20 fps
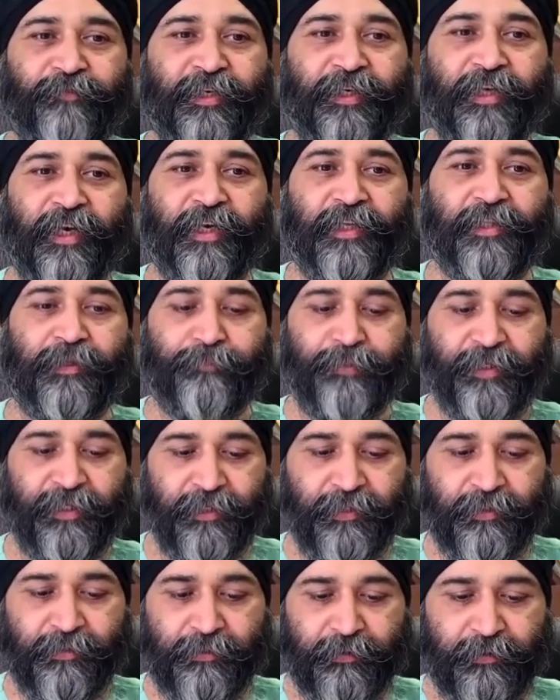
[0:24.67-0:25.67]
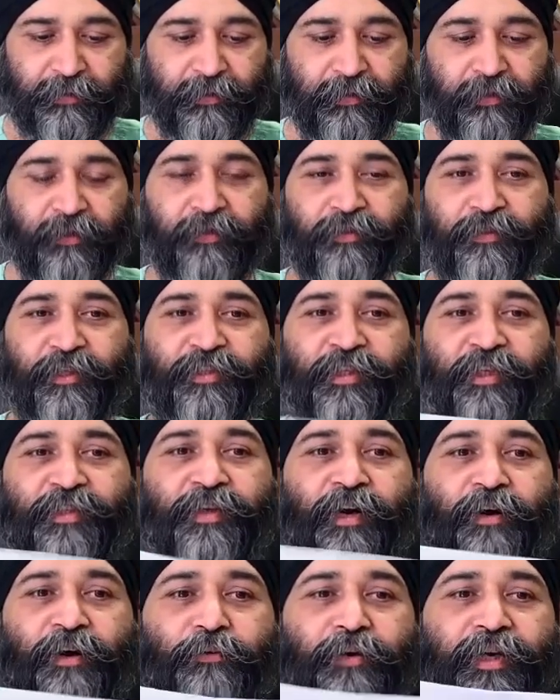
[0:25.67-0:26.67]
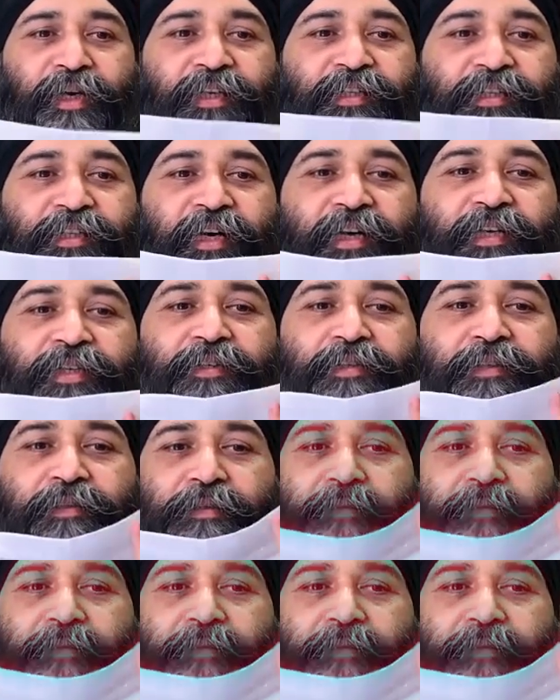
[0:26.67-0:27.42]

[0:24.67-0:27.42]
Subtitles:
we tie the beard. This is how it is done.